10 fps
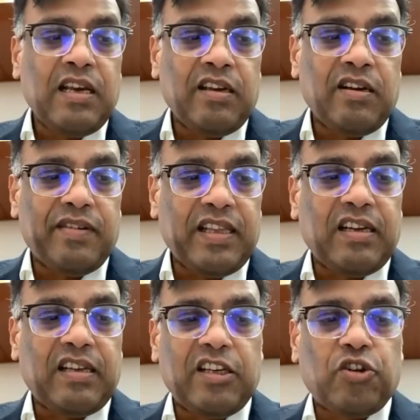
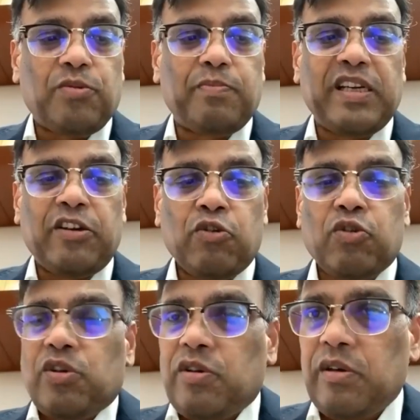whether they should be
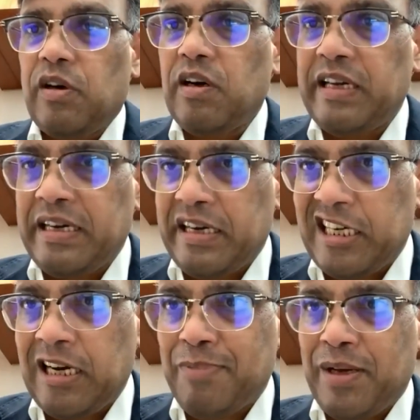used in
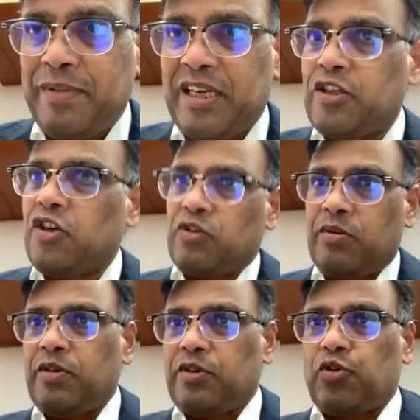retail payments or
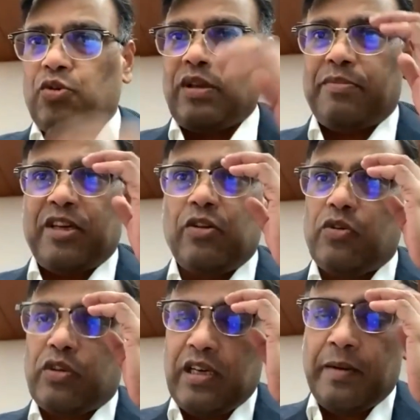should they be
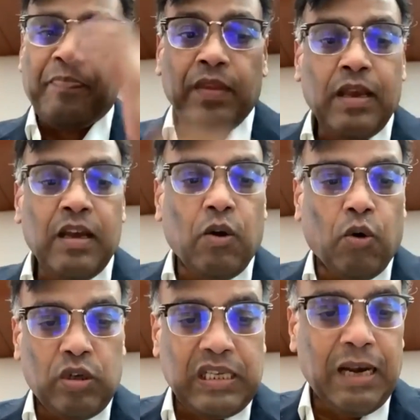used in
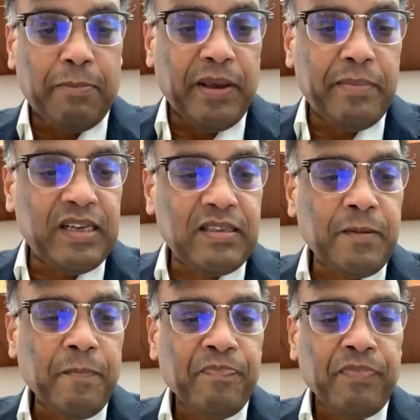wholesale payments.